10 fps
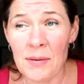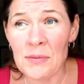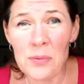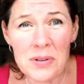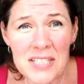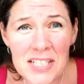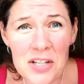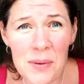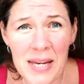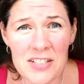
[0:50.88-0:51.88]
What's he
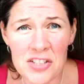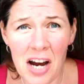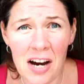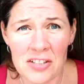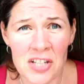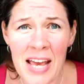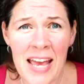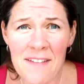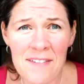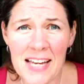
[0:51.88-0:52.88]
doing in charge
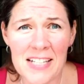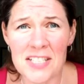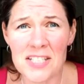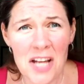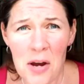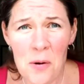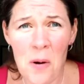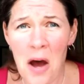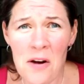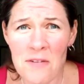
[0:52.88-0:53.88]
if he is so
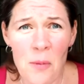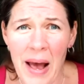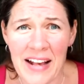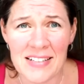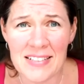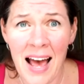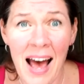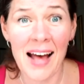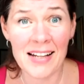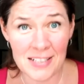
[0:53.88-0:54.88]
overweight
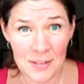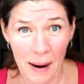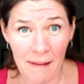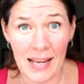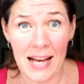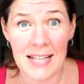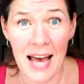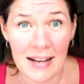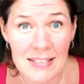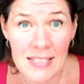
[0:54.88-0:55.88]
and apparently has
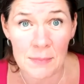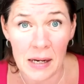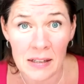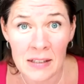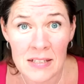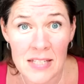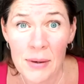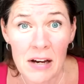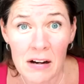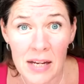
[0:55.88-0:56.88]
asthma, so he
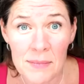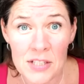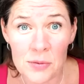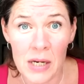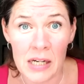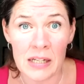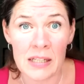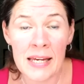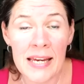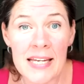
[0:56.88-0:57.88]
can't come into work?
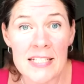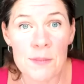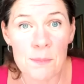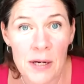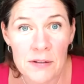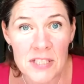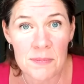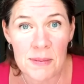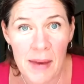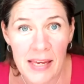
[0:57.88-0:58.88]
He is supposed to
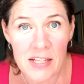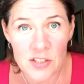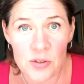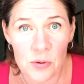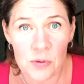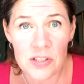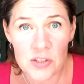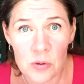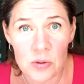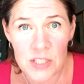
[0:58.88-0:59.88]
be making sure that
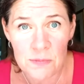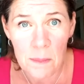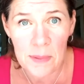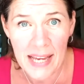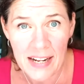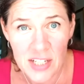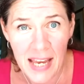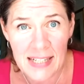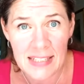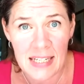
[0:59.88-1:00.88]
George is properly
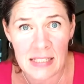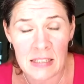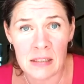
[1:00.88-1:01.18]
educated.